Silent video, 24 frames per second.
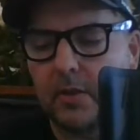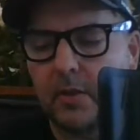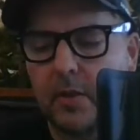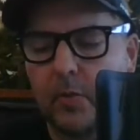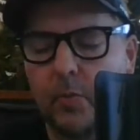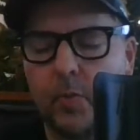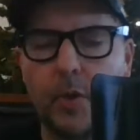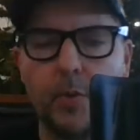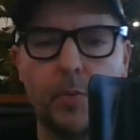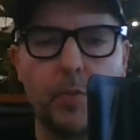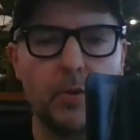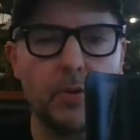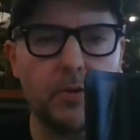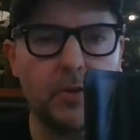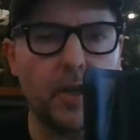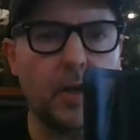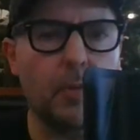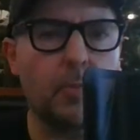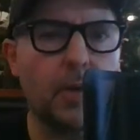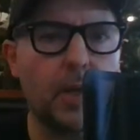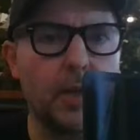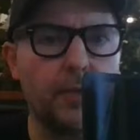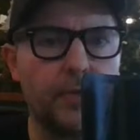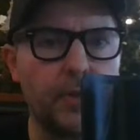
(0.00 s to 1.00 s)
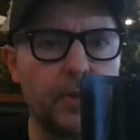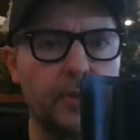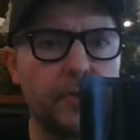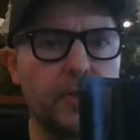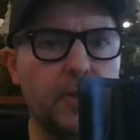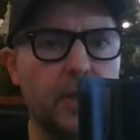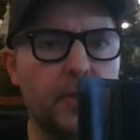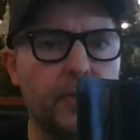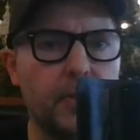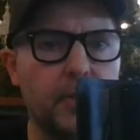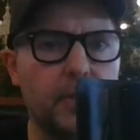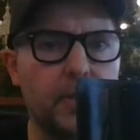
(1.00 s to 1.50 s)
we will double every
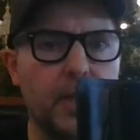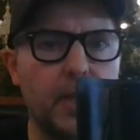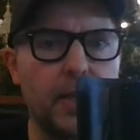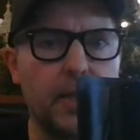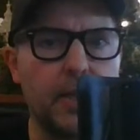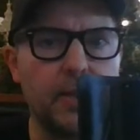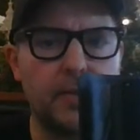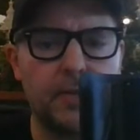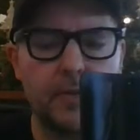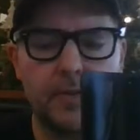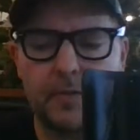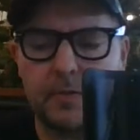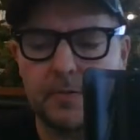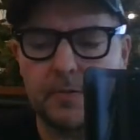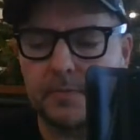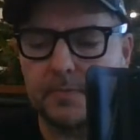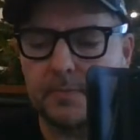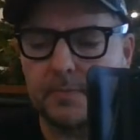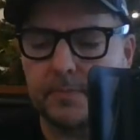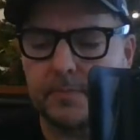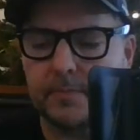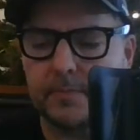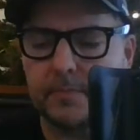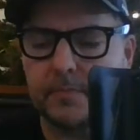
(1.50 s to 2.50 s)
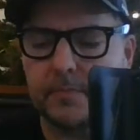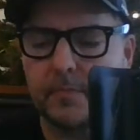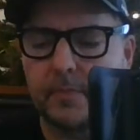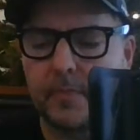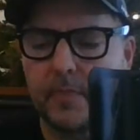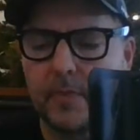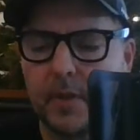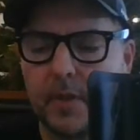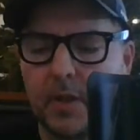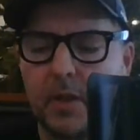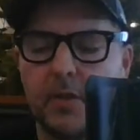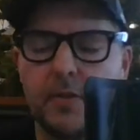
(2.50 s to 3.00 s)
seven days.
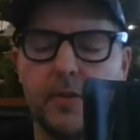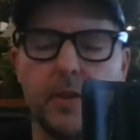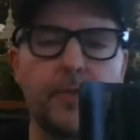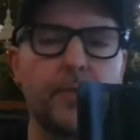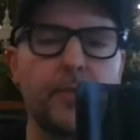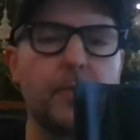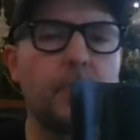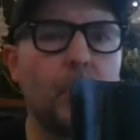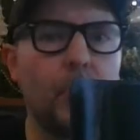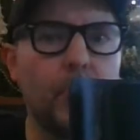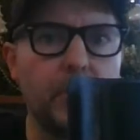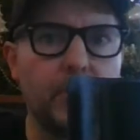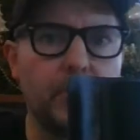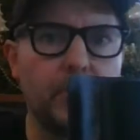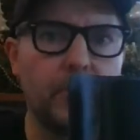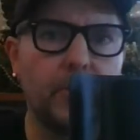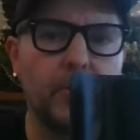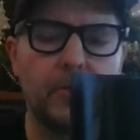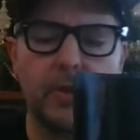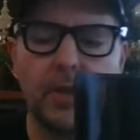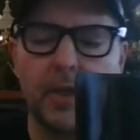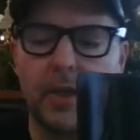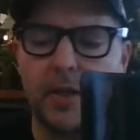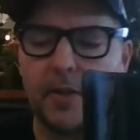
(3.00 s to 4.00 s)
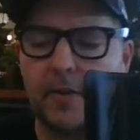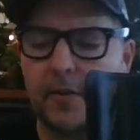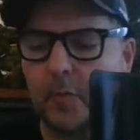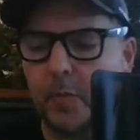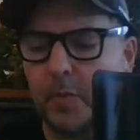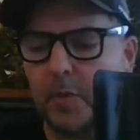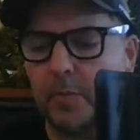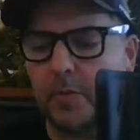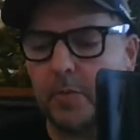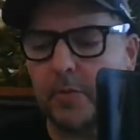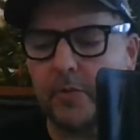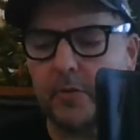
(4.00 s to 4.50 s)
7.2 days to
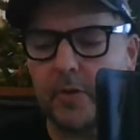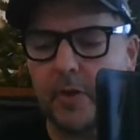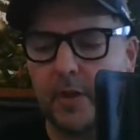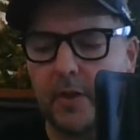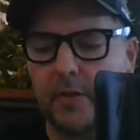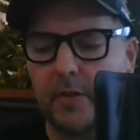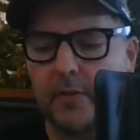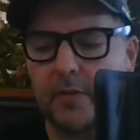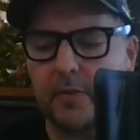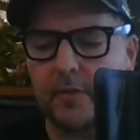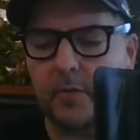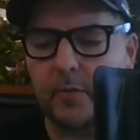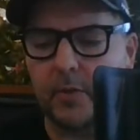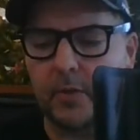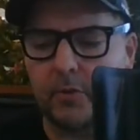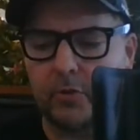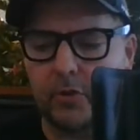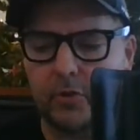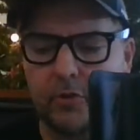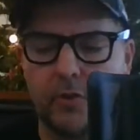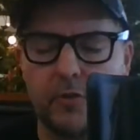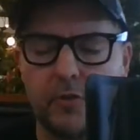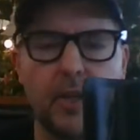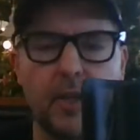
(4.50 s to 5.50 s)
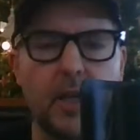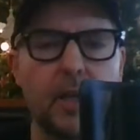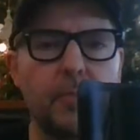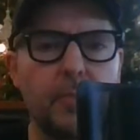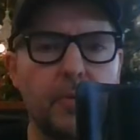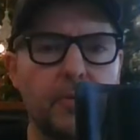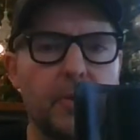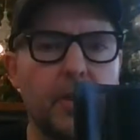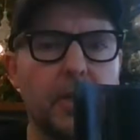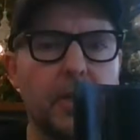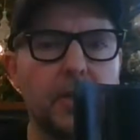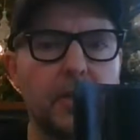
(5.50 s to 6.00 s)
be precise, with just a
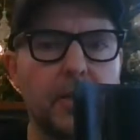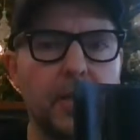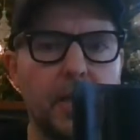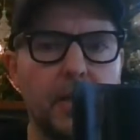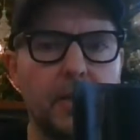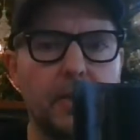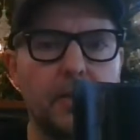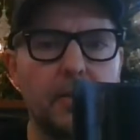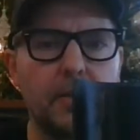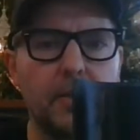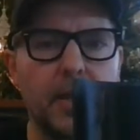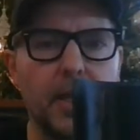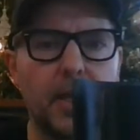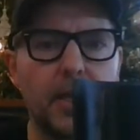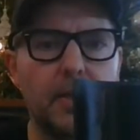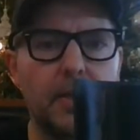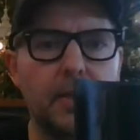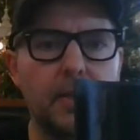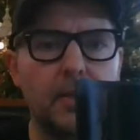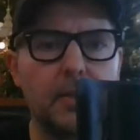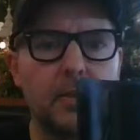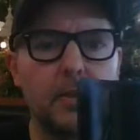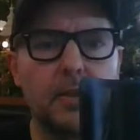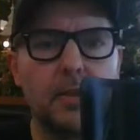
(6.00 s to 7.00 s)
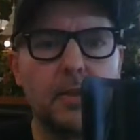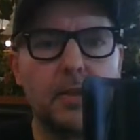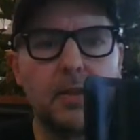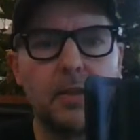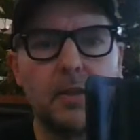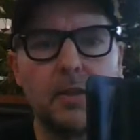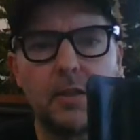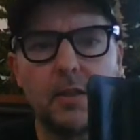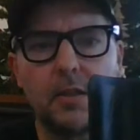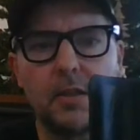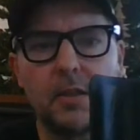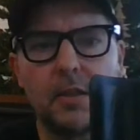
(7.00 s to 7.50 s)
10% gain a day.
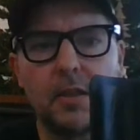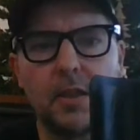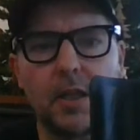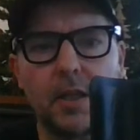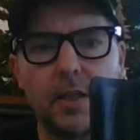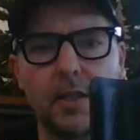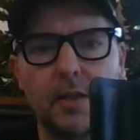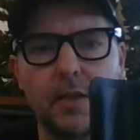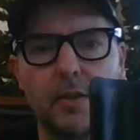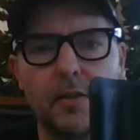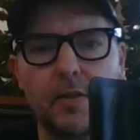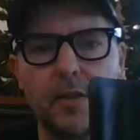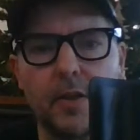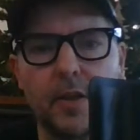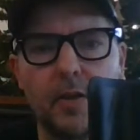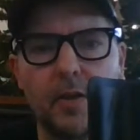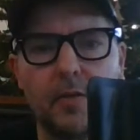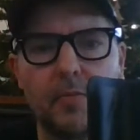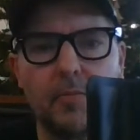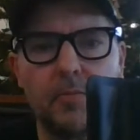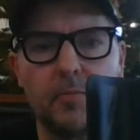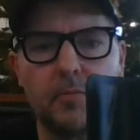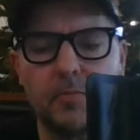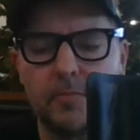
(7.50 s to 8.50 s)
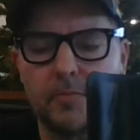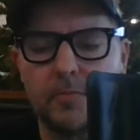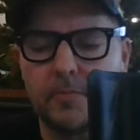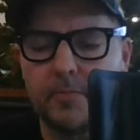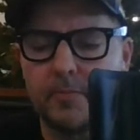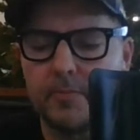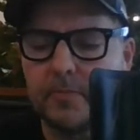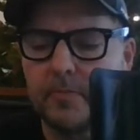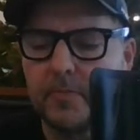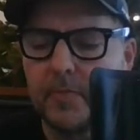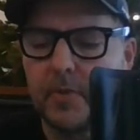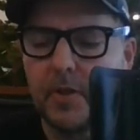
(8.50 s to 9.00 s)
And um,
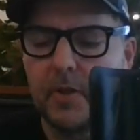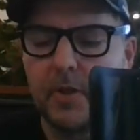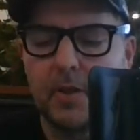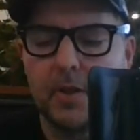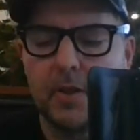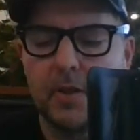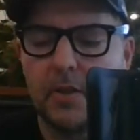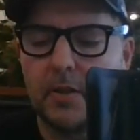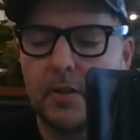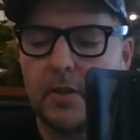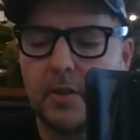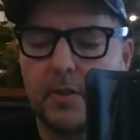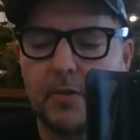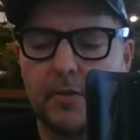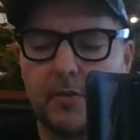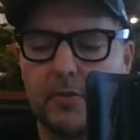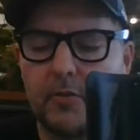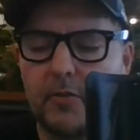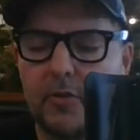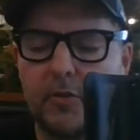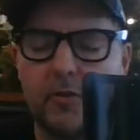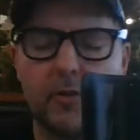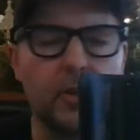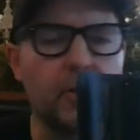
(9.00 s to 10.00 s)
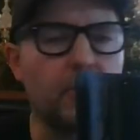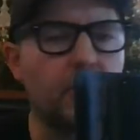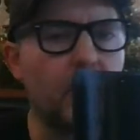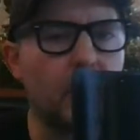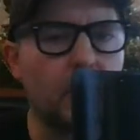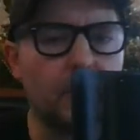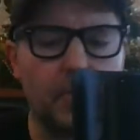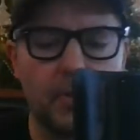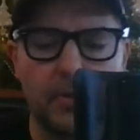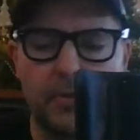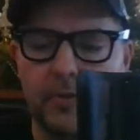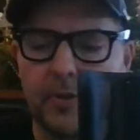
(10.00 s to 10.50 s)
it's just
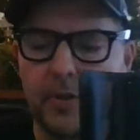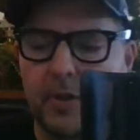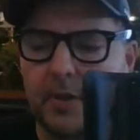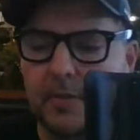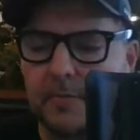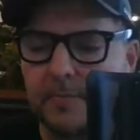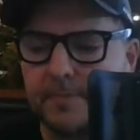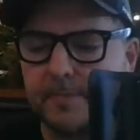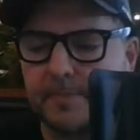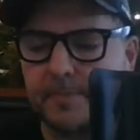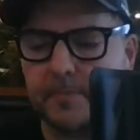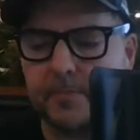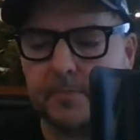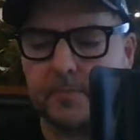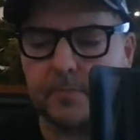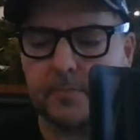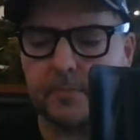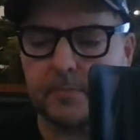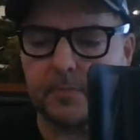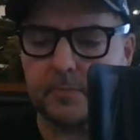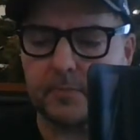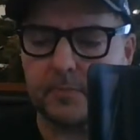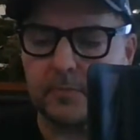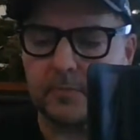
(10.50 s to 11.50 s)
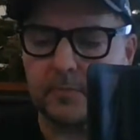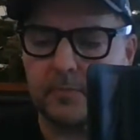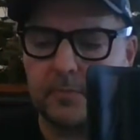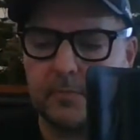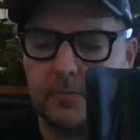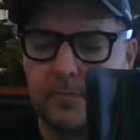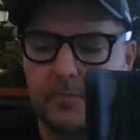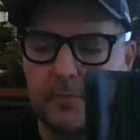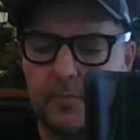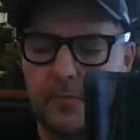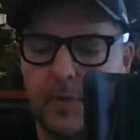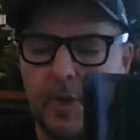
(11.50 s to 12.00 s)
incredible, isn't it?
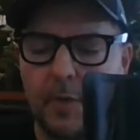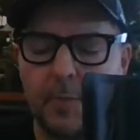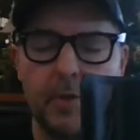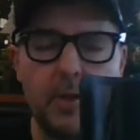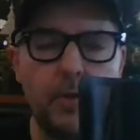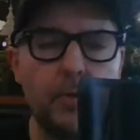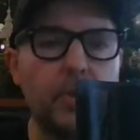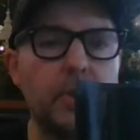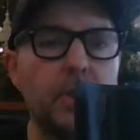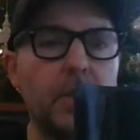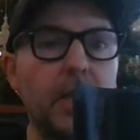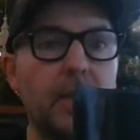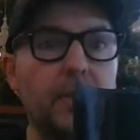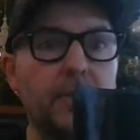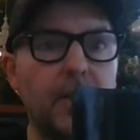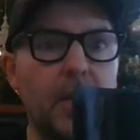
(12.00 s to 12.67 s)
I mean, you wouldn't get